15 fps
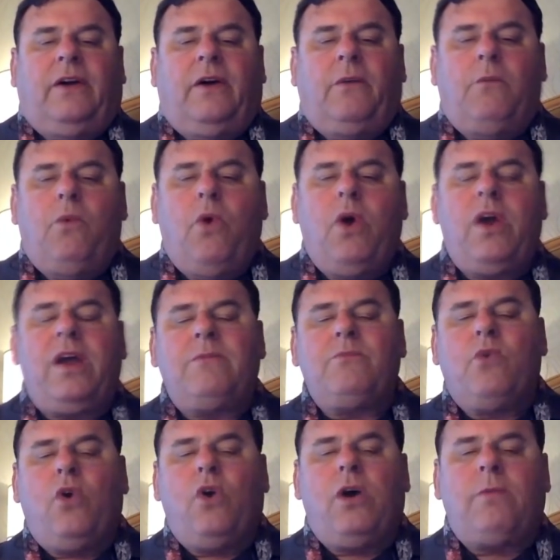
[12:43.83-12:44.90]
More and
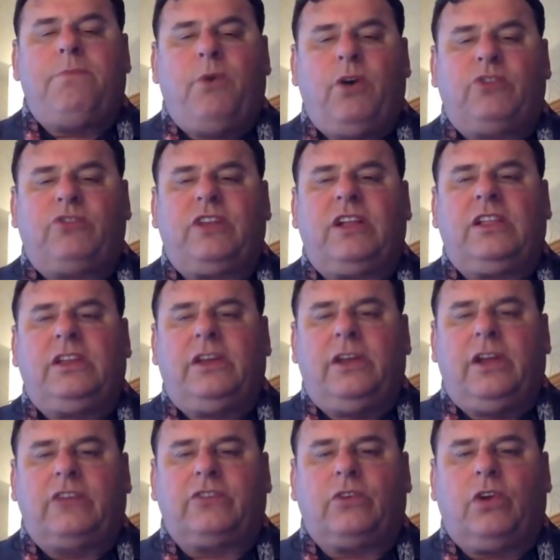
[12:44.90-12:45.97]
more abortion
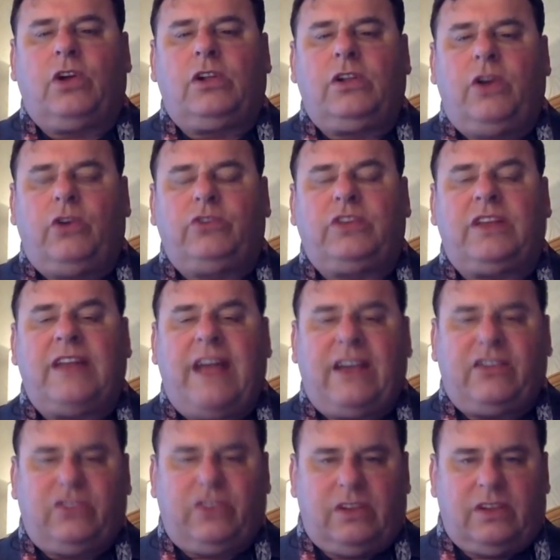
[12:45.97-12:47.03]
clinics are closing
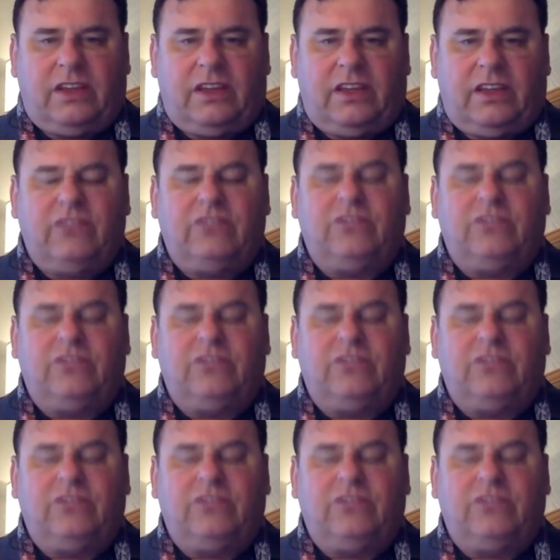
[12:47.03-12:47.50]
nationally.